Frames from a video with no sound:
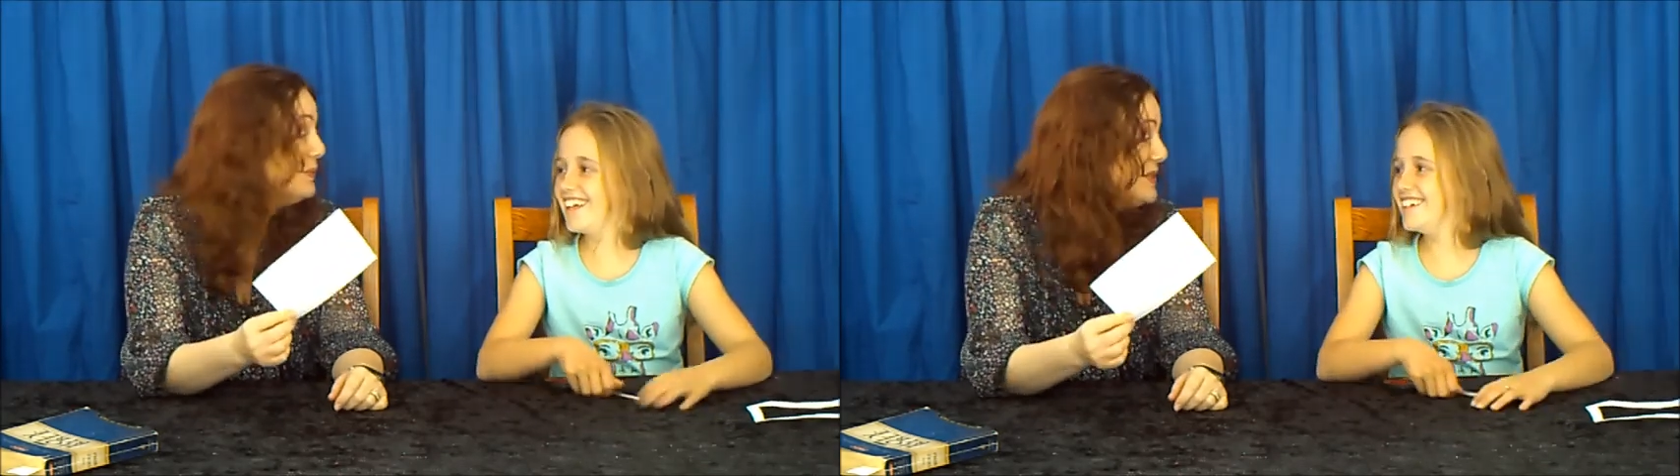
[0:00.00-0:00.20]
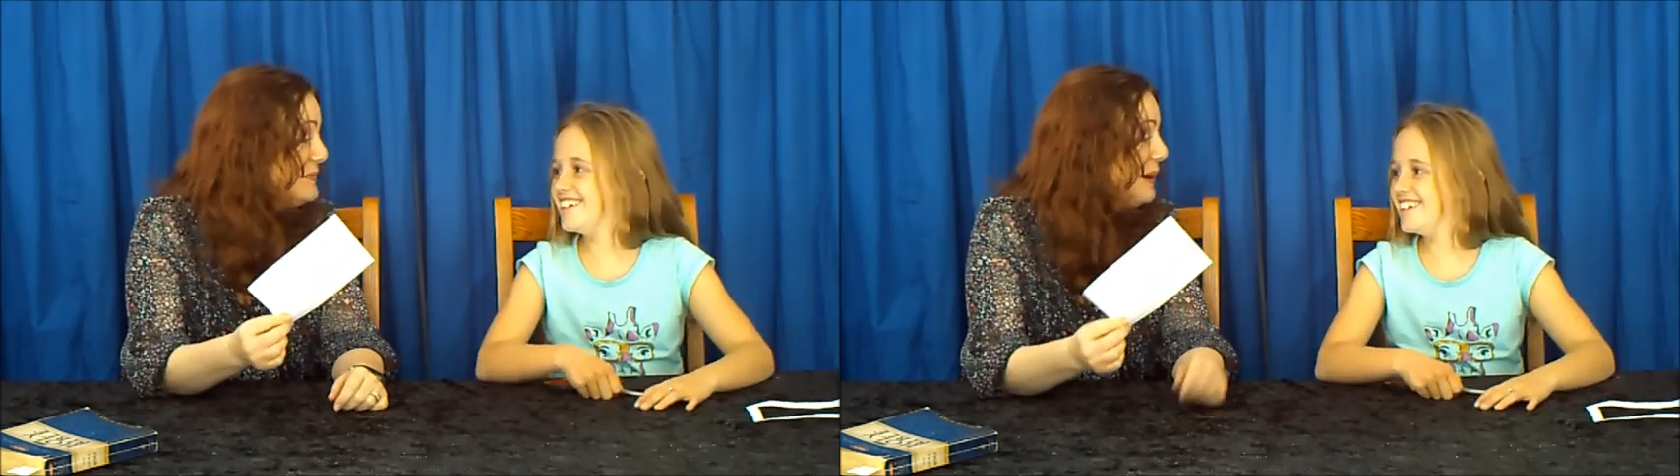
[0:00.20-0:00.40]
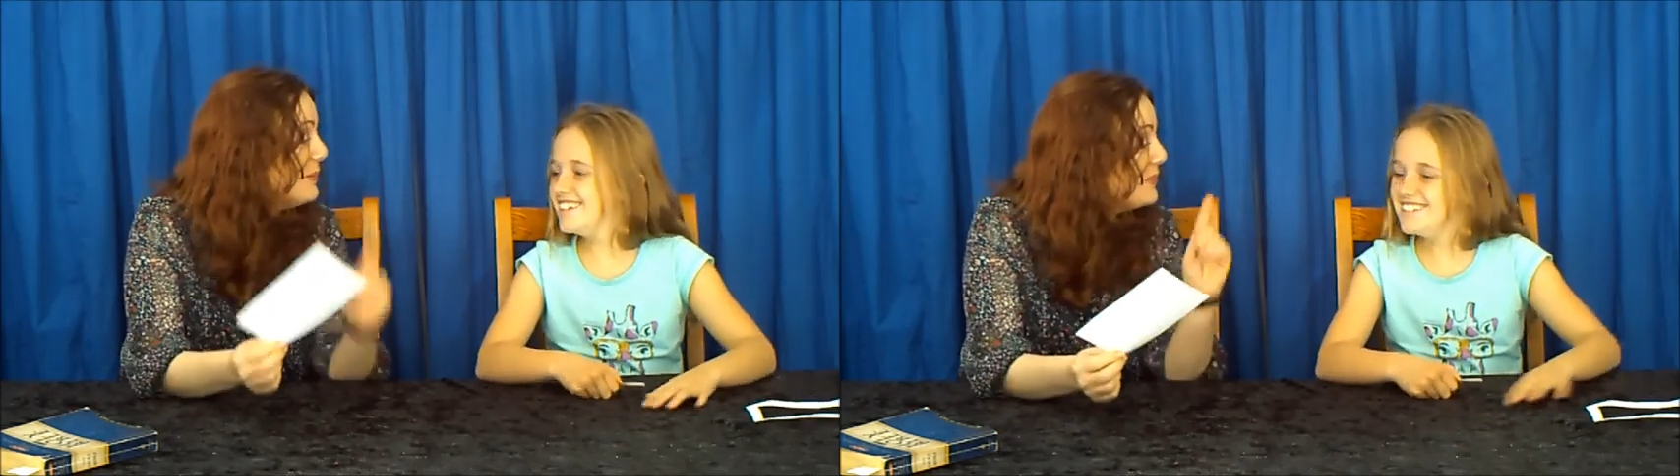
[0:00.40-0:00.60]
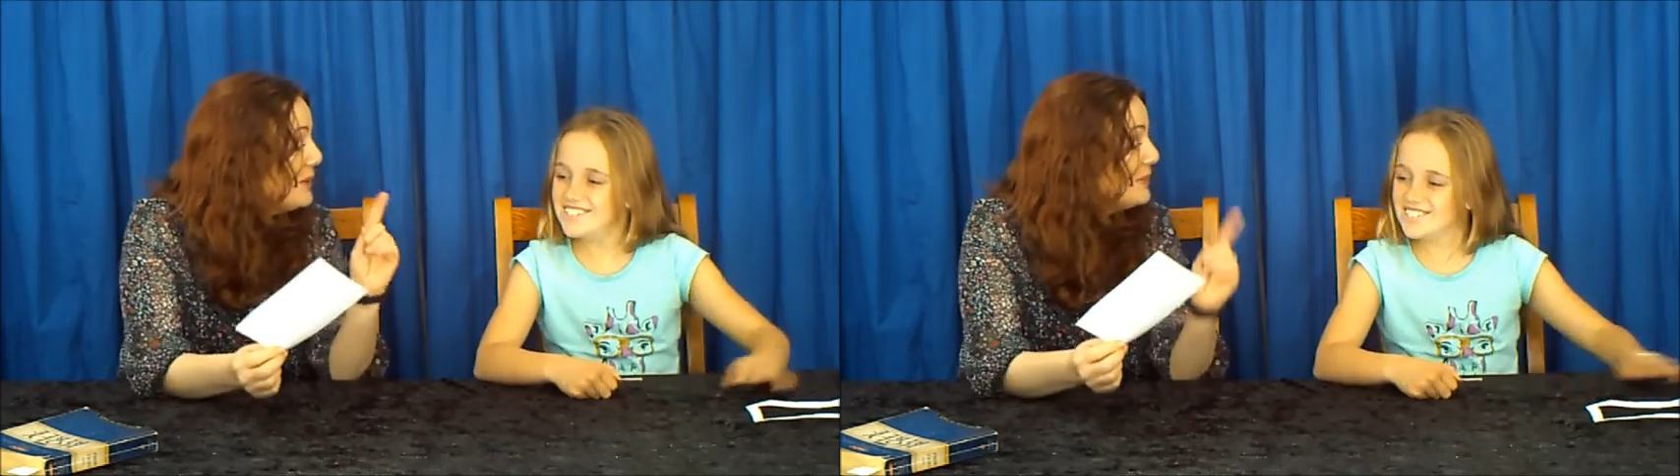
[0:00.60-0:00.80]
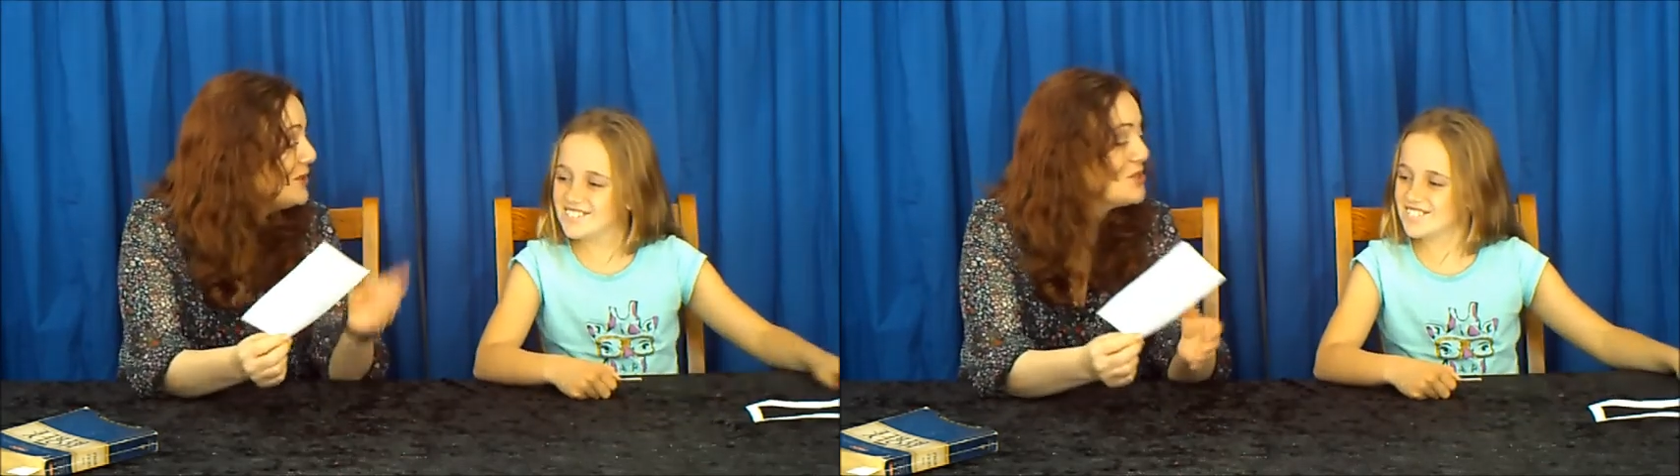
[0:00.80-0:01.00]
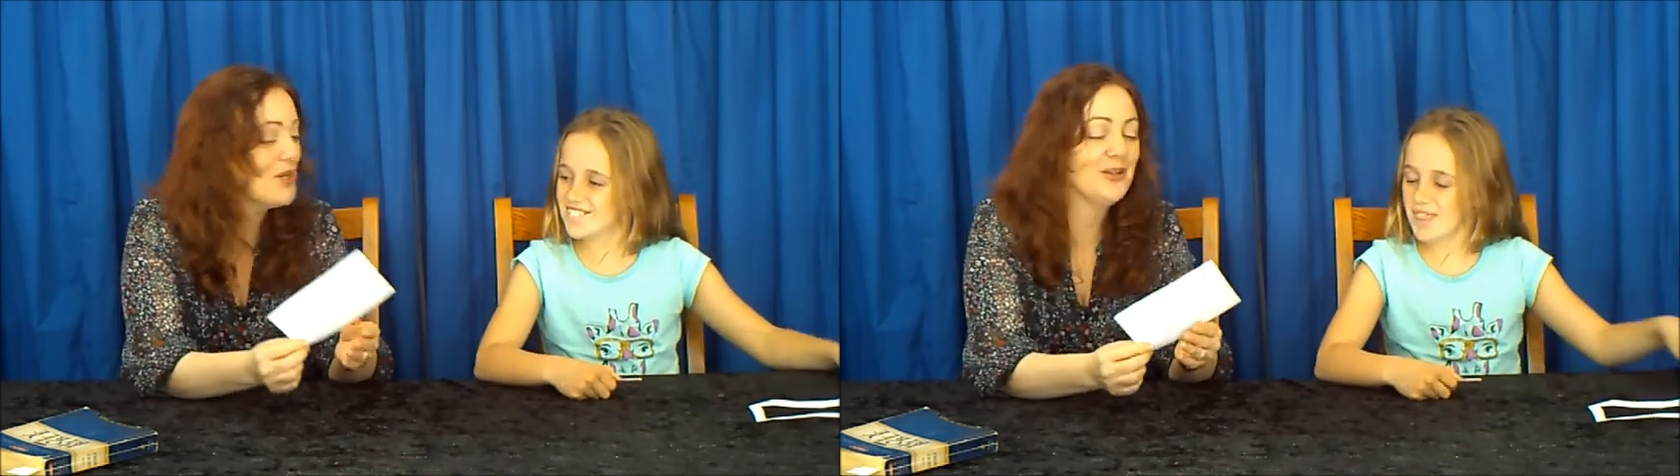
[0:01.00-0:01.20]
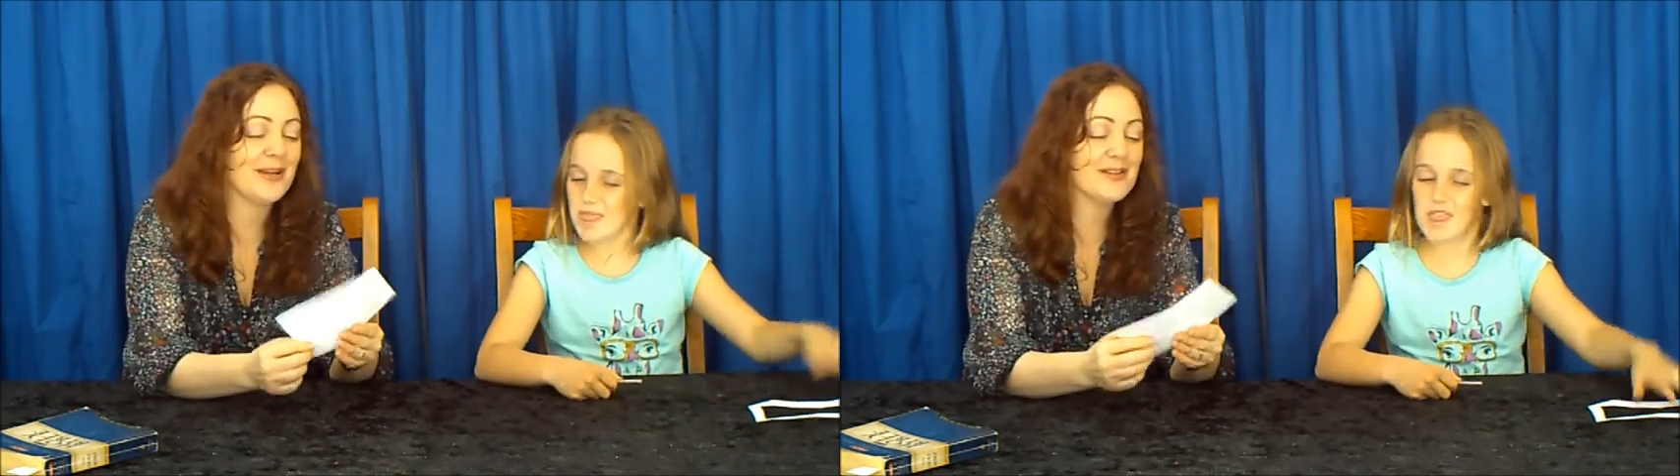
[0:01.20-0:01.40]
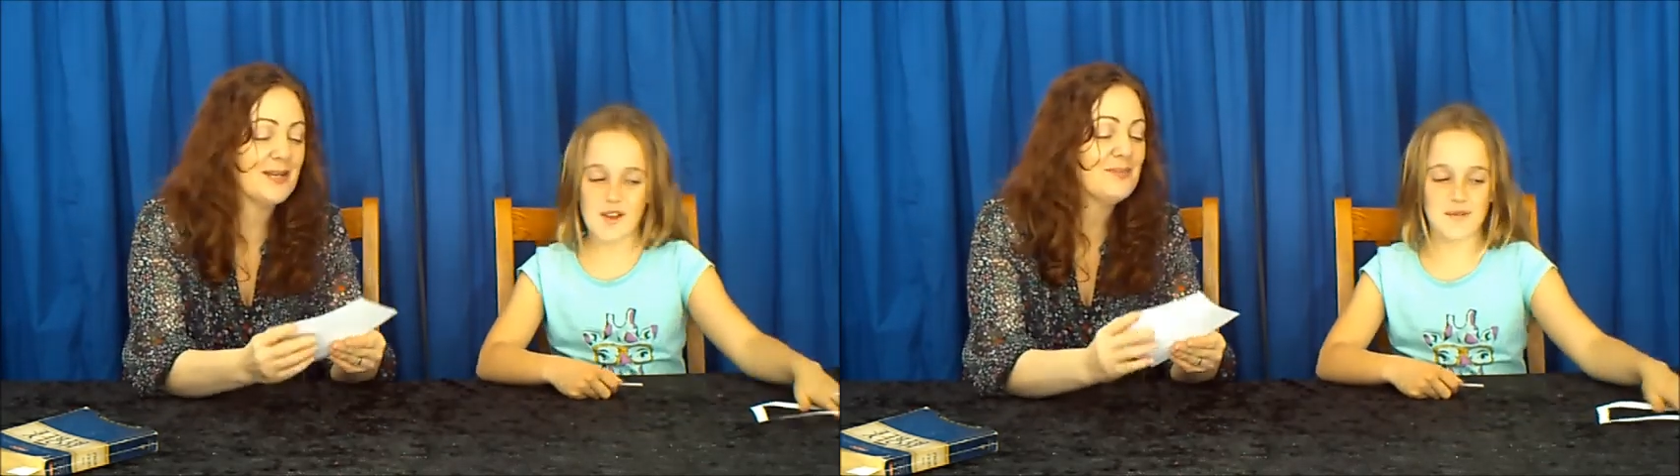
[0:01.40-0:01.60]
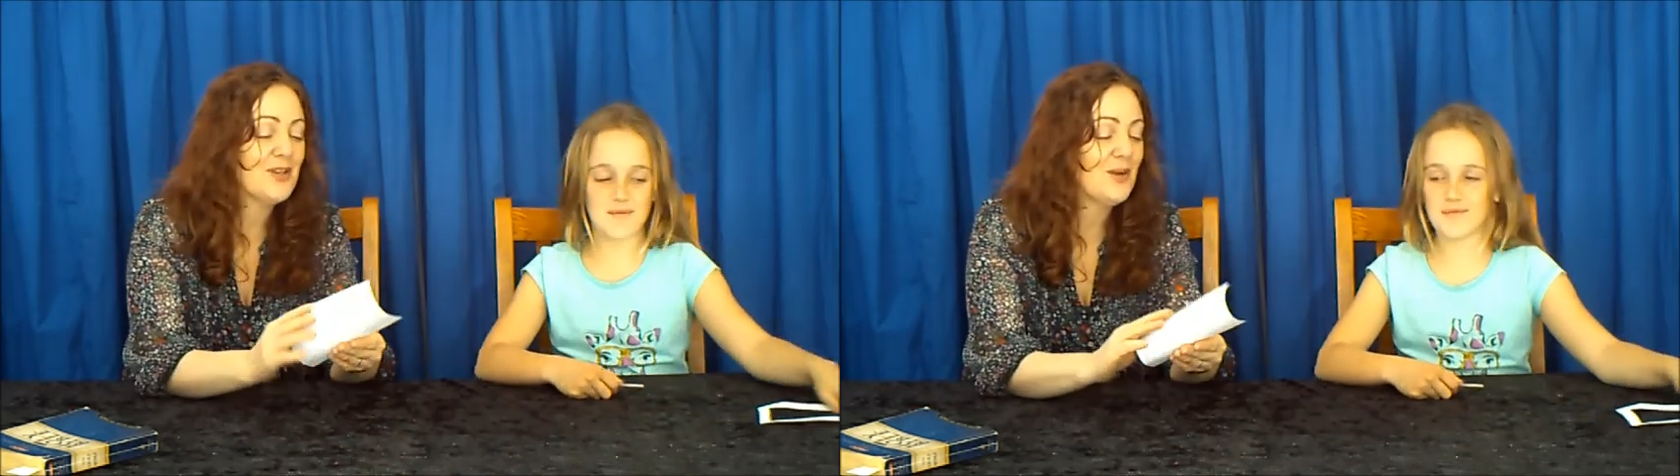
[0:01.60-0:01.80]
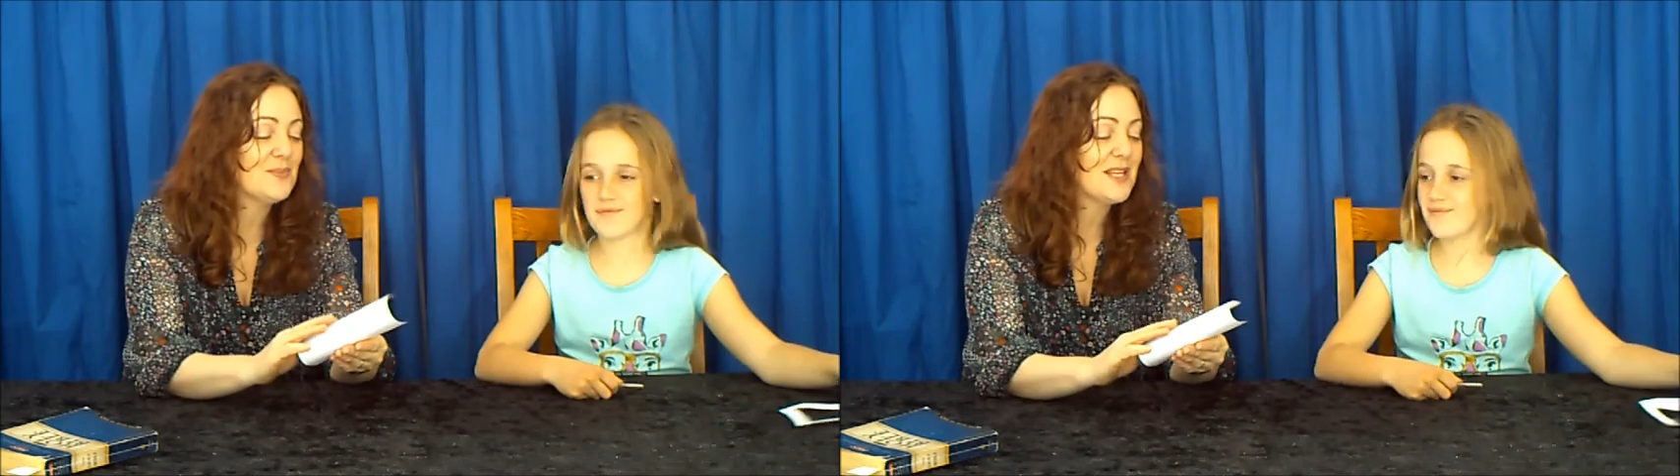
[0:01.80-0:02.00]
piece of paper, but I'm going to show you how
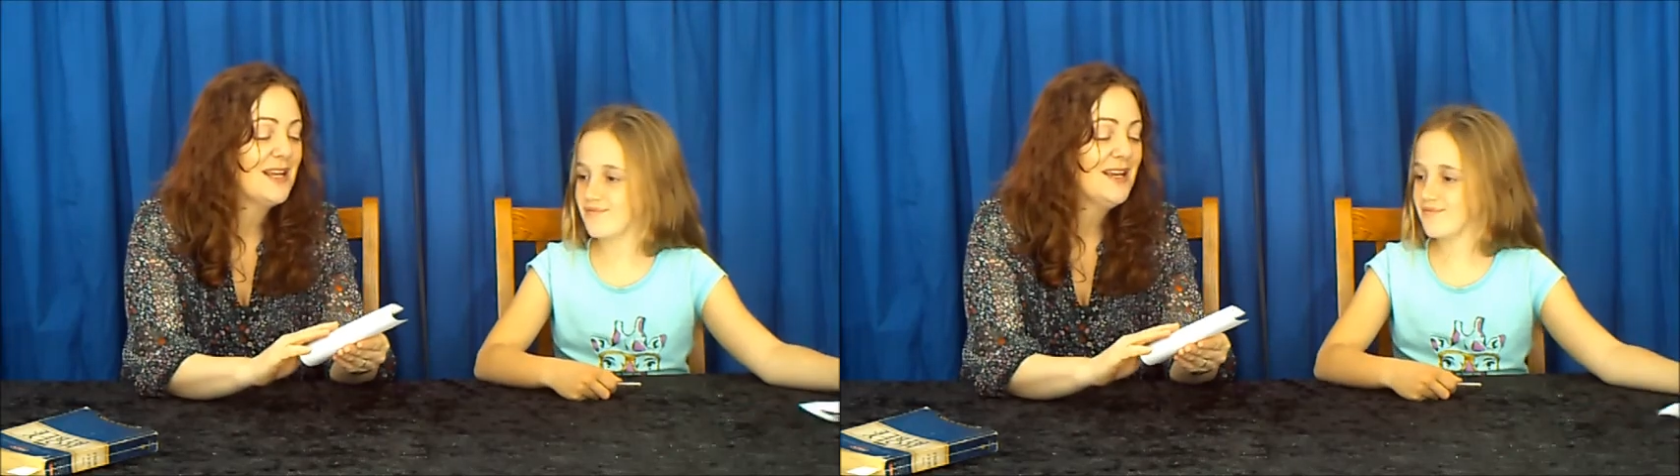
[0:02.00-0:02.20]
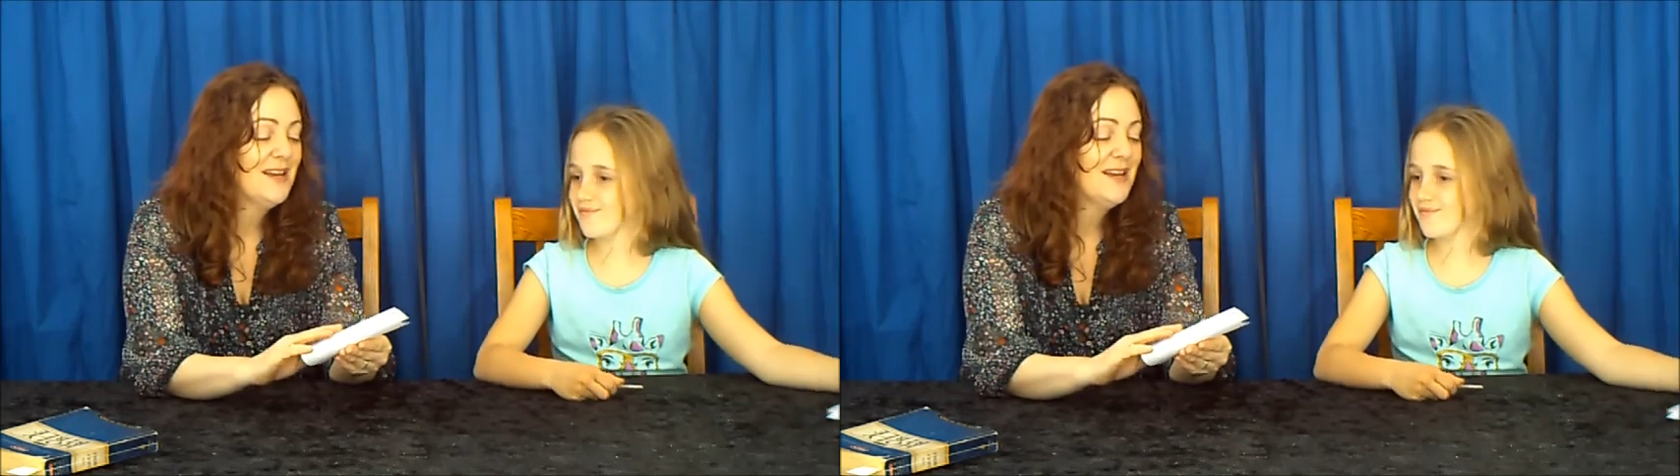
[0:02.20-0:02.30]
sometimes